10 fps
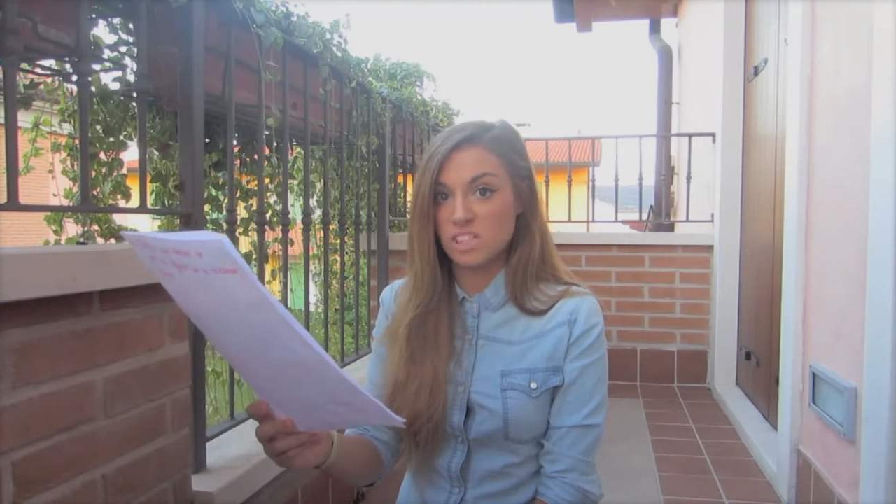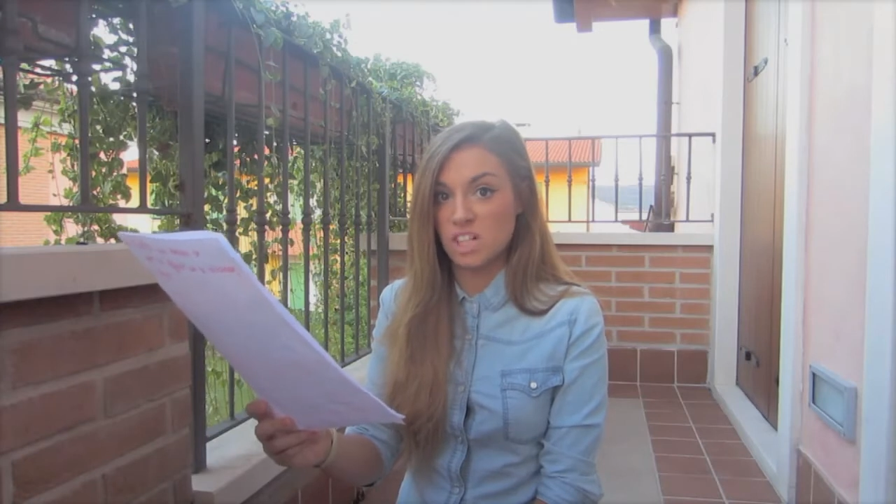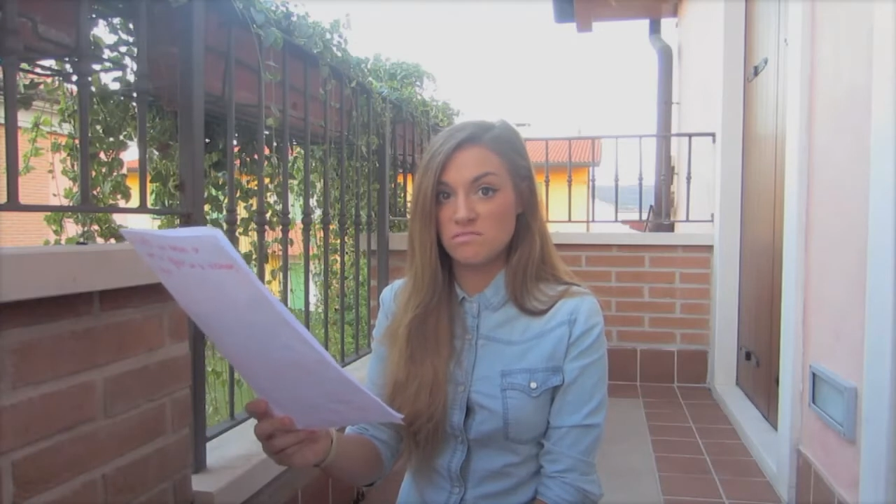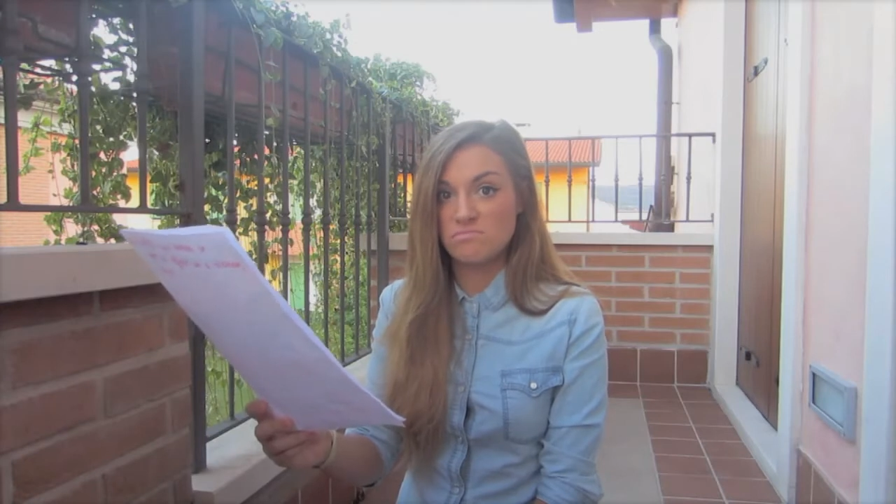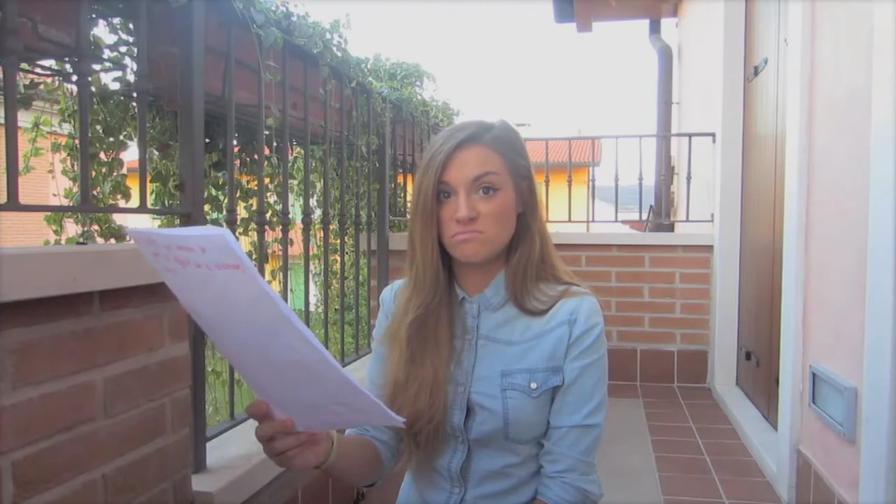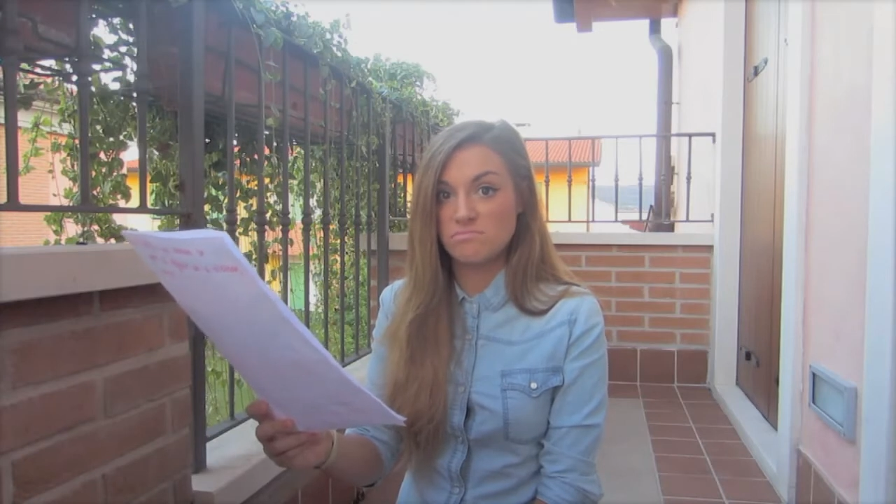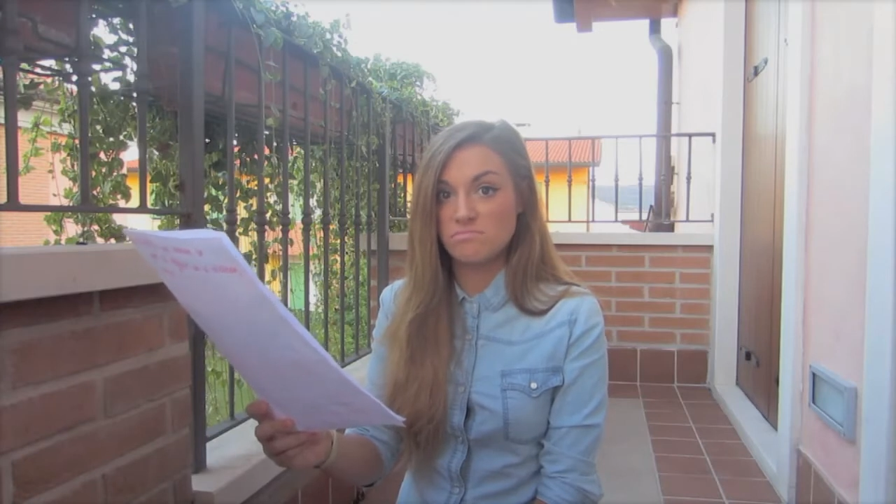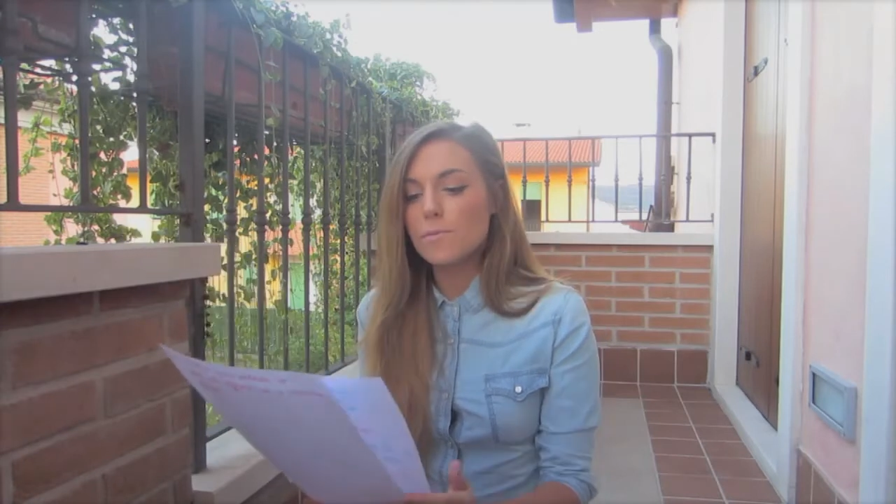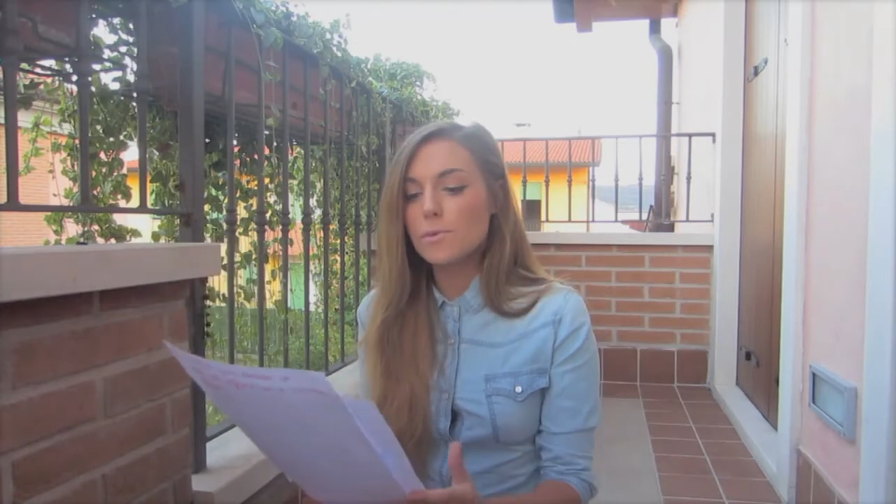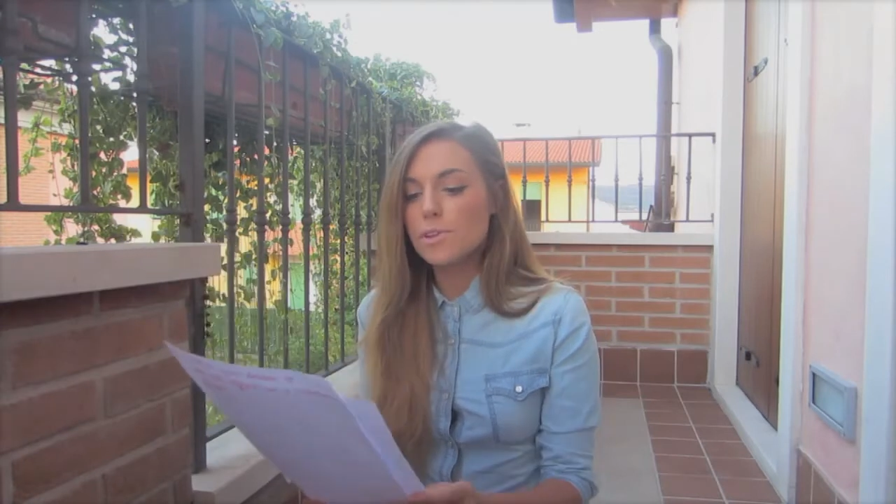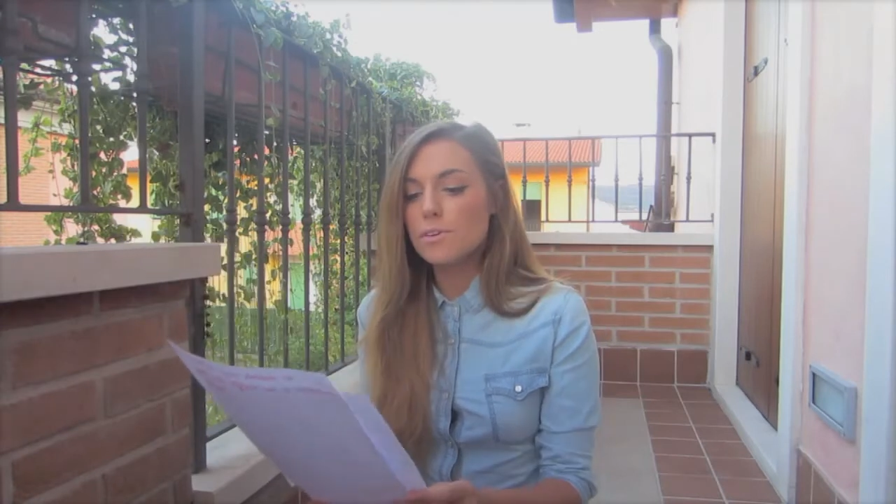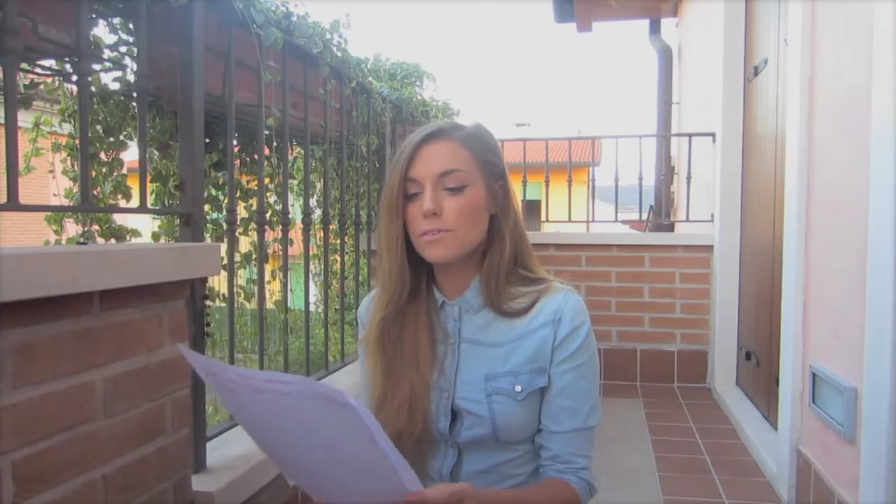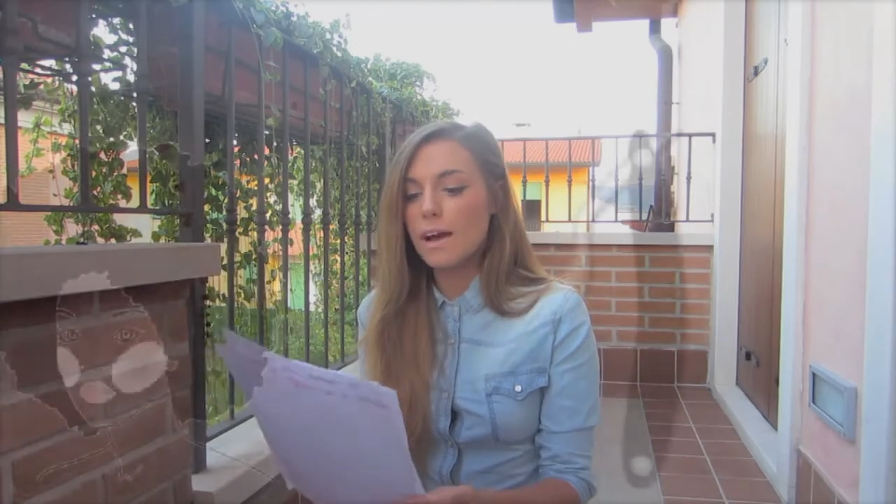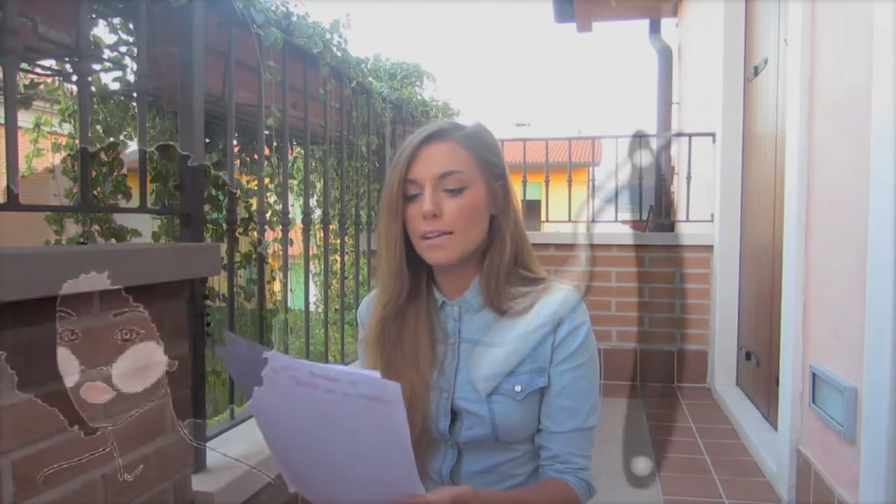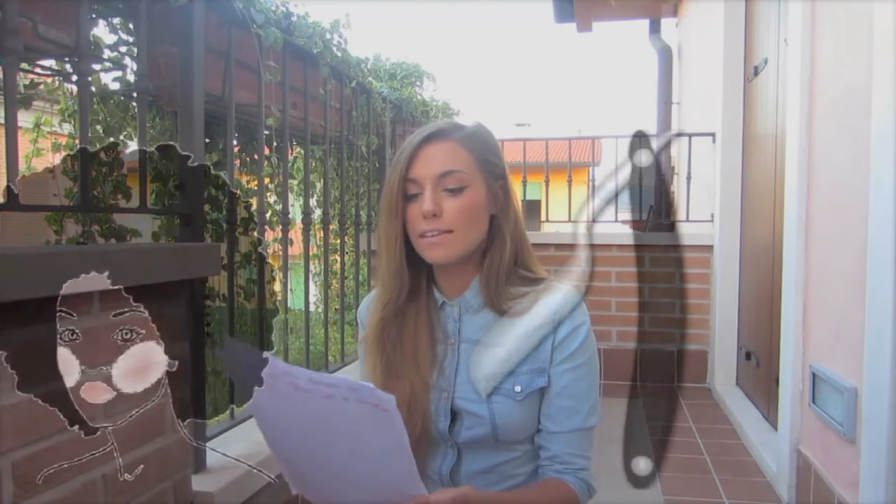No? Would
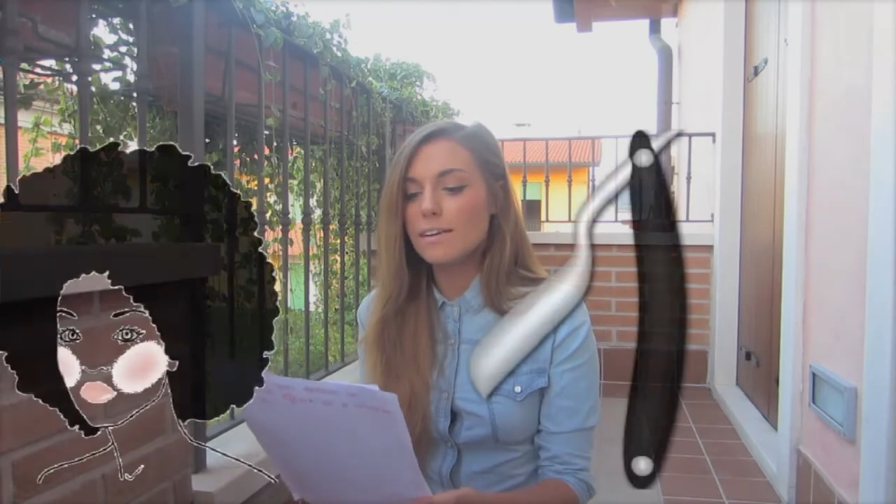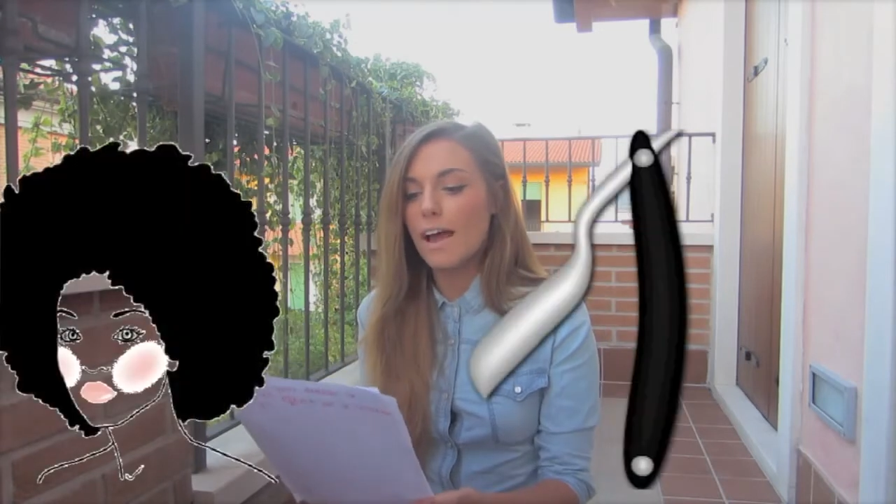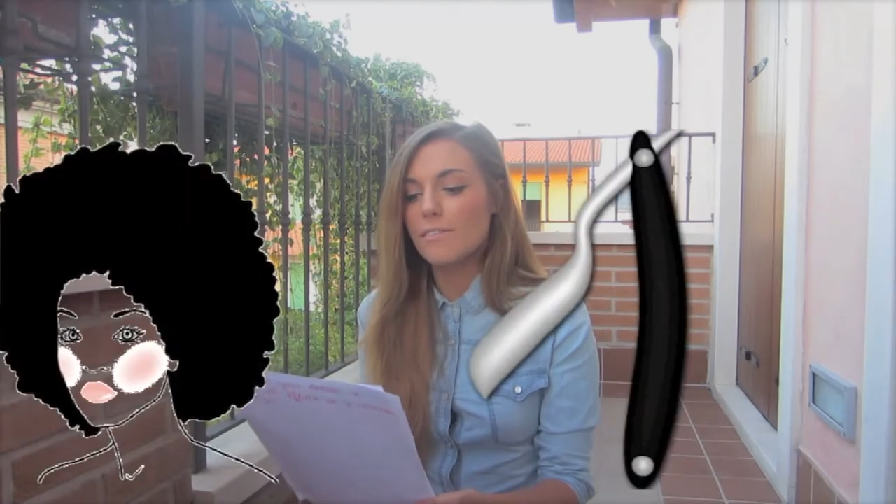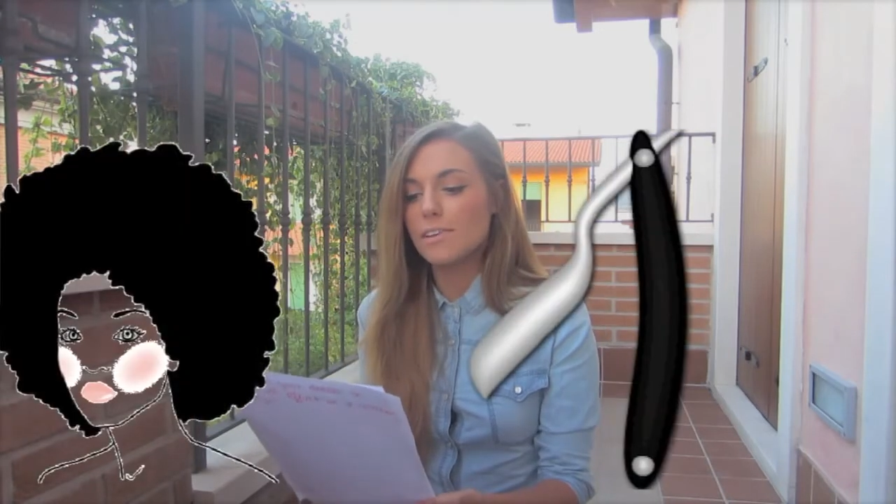you rather have